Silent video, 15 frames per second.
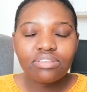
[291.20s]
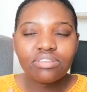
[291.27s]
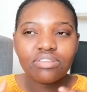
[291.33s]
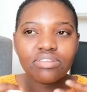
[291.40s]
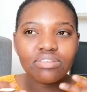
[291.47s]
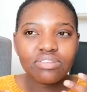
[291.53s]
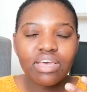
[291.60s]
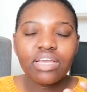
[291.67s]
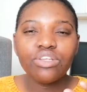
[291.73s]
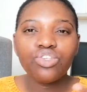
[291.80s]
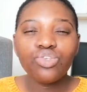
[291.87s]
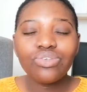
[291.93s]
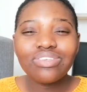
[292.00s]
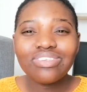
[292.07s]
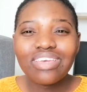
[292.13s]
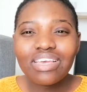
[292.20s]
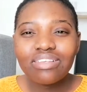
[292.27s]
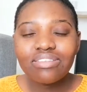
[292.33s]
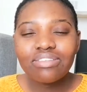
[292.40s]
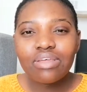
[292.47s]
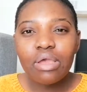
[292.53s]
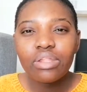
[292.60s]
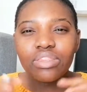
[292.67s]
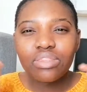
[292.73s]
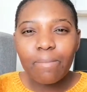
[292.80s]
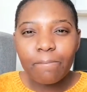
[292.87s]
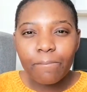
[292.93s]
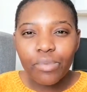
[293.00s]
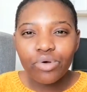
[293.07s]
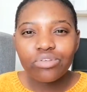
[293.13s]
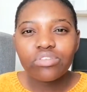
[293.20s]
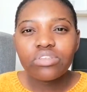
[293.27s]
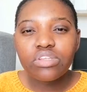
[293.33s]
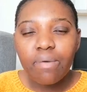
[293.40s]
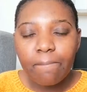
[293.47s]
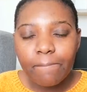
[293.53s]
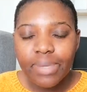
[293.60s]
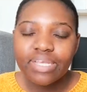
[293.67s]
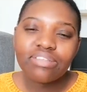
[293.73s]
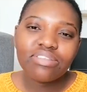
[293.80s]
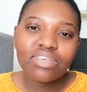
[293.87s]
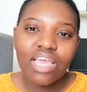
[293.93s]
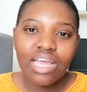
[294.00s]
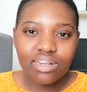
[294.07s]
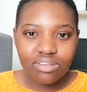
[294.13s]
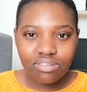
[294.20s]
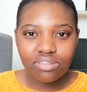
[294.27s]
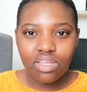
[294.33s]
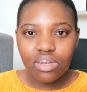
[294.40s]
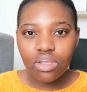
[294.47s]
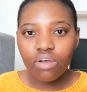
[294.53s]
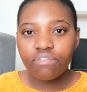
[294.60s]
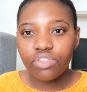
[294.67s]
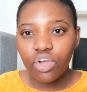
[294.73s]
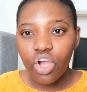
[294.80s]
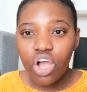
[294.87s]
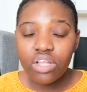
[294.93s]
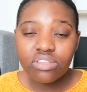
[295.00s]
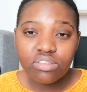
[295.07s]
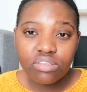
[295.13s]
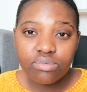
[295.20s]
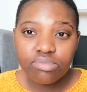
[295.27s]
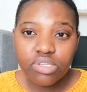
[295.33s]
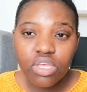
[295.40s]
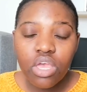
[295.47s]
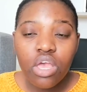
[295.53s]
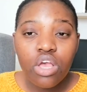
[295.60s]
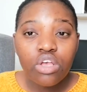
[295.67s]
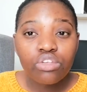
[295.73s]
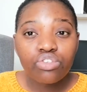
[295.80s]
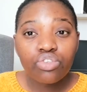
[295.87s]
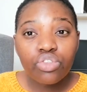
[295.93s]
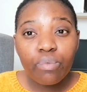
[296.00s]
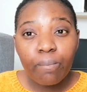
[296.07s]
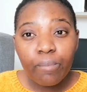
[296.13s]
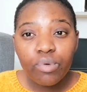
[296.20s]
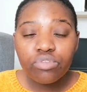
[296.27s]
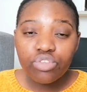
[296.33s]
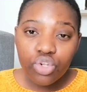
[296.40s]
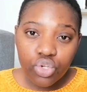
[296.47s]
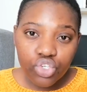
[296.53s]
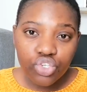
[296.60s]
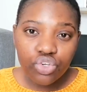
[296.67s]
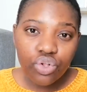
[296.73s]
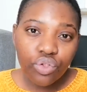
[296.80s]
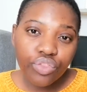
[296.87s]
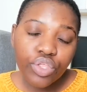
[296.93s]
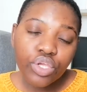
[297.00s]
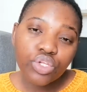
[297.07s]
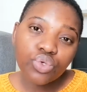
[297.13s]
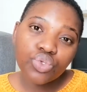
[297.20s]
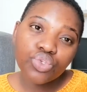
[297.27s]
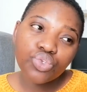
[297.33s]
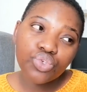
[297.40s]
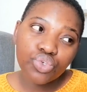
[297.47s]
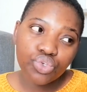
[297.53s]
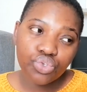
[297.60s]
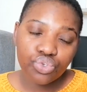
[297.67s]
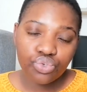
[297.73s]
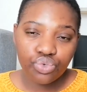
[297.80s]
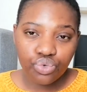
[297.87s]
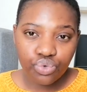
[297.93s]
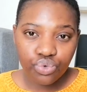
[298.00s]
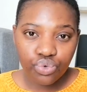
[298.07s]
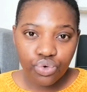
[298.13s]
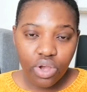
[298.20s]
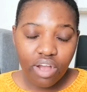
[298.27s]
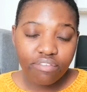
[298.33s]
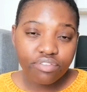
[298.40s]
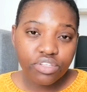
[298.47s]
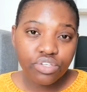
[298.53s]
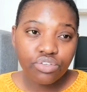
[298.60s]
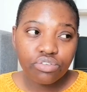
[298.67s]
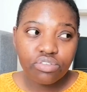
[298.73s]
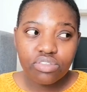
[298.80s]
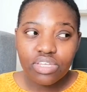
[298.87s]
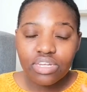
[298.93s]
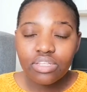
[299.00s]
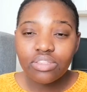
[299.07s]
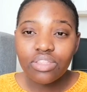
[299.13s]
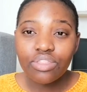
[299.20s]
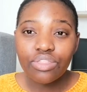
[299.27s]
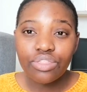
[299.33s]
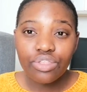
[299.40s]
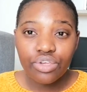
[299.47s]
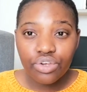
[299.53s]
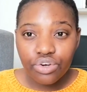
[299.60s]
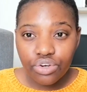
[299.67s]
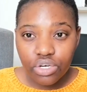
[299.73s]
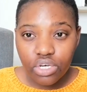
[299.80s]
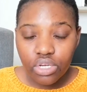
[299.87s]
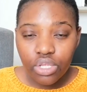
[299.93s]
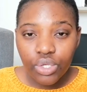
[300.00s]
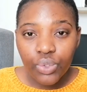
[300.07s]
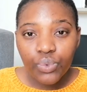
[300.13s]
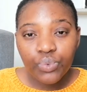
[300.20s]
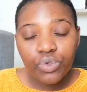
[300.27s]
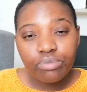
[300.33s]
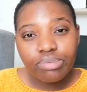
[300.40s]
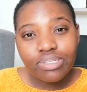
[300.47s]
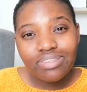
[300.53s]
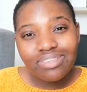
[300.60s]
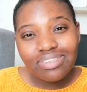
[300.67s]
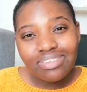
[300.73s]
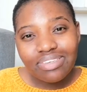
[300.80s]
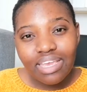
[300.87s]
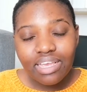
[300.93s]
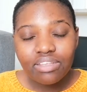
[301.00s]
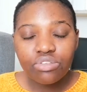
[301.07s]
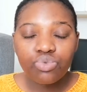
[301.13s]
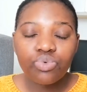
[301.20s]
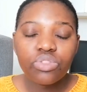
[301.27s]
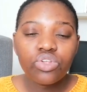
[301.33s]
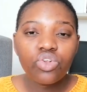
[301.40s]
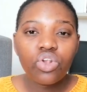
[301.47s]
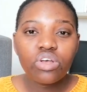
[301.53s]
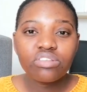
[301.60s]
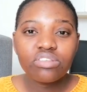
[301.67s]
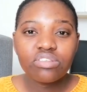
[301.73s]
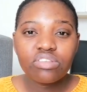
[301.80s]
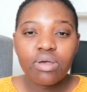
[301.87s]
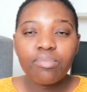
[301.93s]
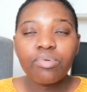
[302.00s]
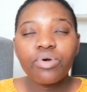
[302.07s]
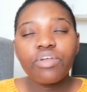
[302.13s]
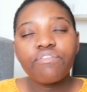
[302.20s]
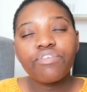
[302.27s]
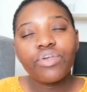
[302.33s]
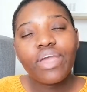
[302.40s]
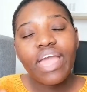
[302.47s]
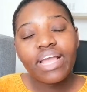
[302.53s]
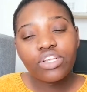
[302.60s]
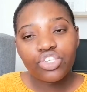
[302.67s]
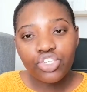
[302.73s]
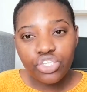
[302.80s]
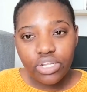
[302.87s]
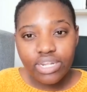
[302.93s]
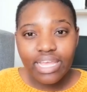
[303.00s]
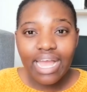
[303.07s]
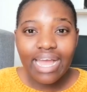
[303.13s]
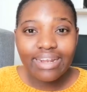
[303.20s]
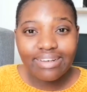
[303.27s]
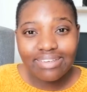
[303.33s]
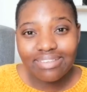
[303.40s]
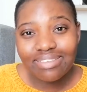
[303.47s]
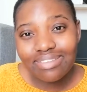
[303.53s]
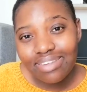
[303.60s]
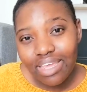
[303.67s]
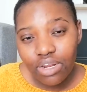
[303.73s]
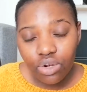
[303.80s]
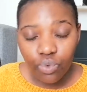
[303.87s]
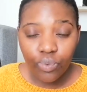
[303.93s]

designed to test the most basic understanding of the concept. So the most logical thing to do after you studied the theory would be to test with the class example if you actually understand